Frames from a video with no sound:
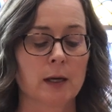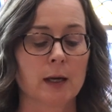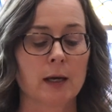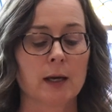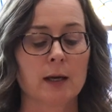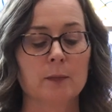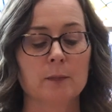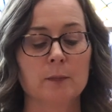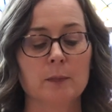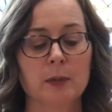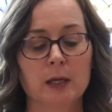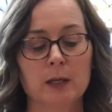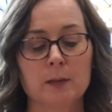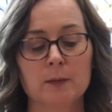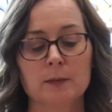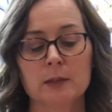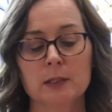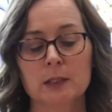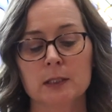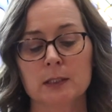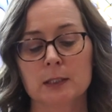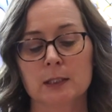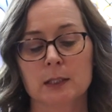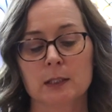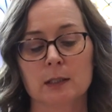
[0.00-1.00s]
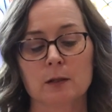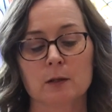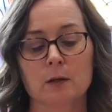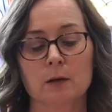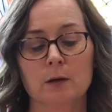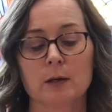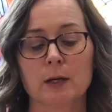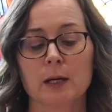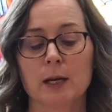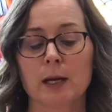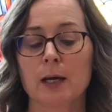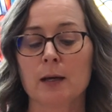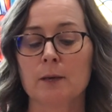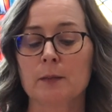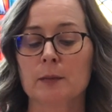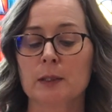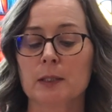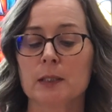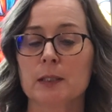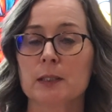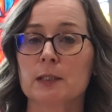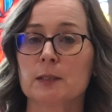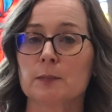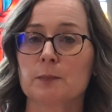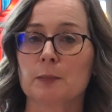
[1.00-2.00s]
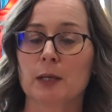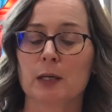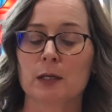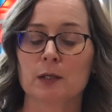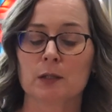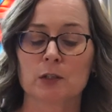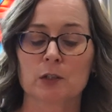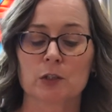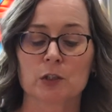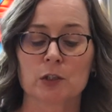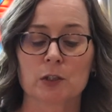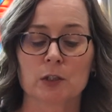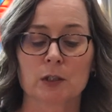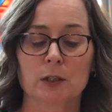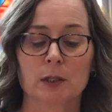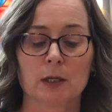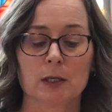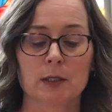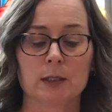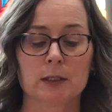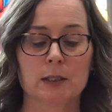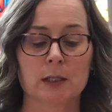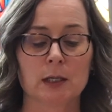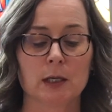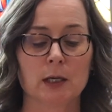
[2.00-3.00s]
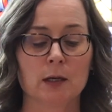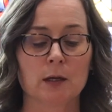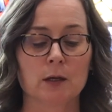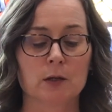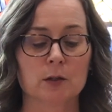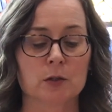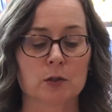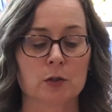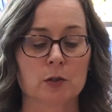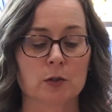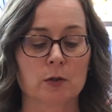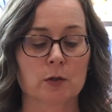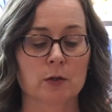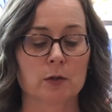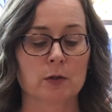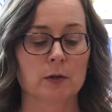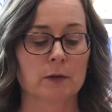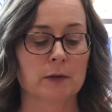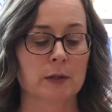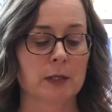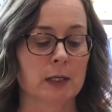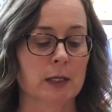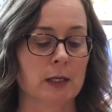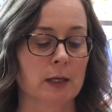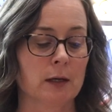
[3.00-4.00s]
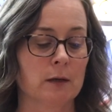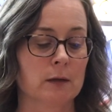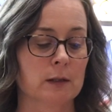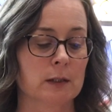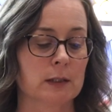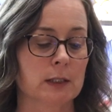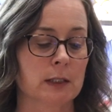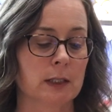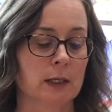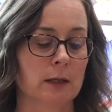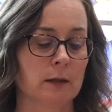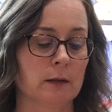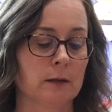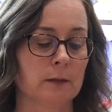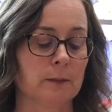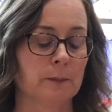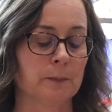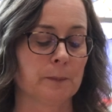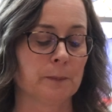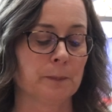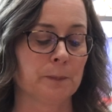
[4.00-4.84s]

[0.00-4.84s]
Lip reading: and maybe sit on Emily's bench and take a turn on the carousel.